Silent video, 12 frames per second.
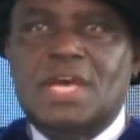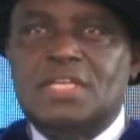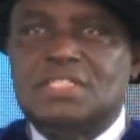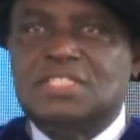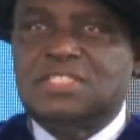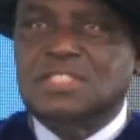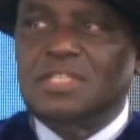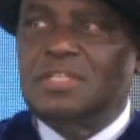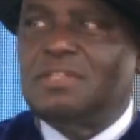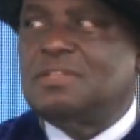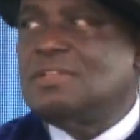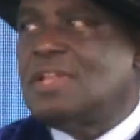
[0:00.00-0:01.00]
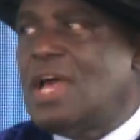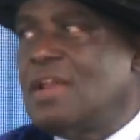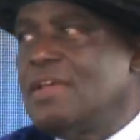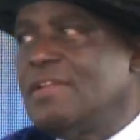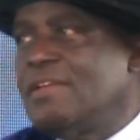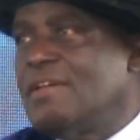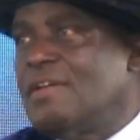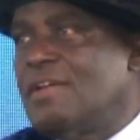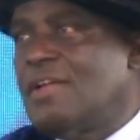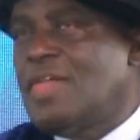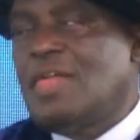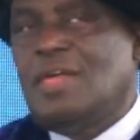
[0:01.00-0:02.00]
that's this thing, dangling here,
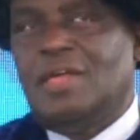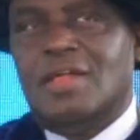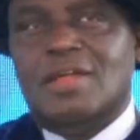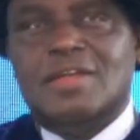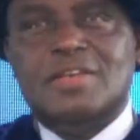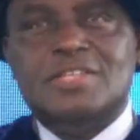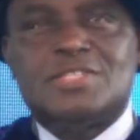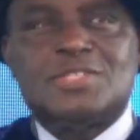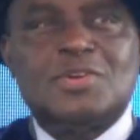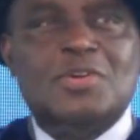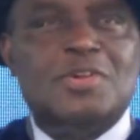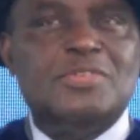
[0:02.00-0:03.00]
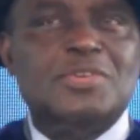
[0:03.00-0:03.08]
is on